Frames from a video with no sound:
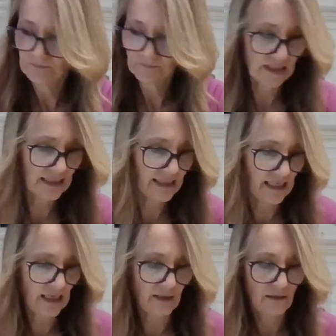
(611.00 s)
to
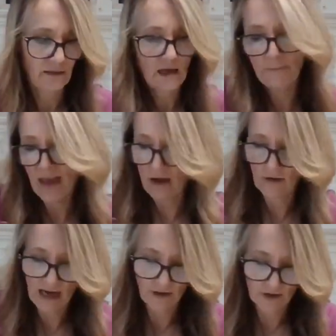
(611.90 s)
see about
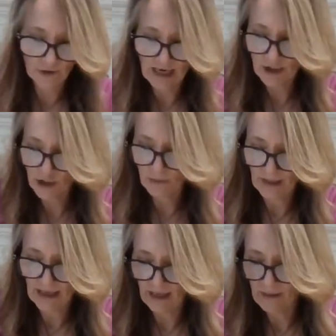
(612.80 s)
how straight it should
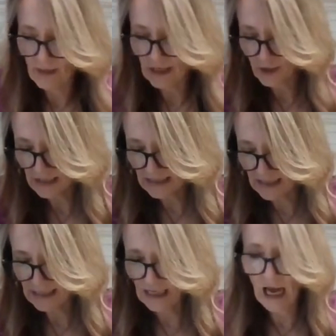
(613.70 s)
be and make sure it's
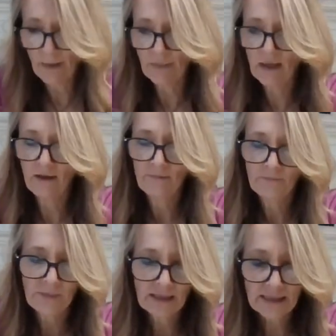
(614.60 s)
lined up.
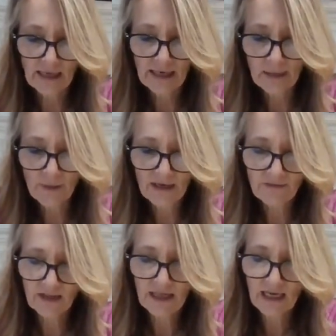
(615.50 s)
Is it lined up on
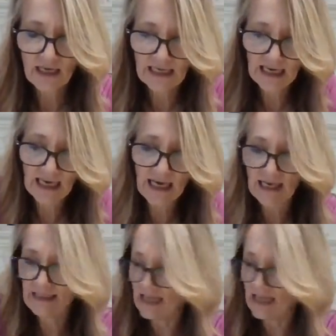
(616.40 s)
everything? It is.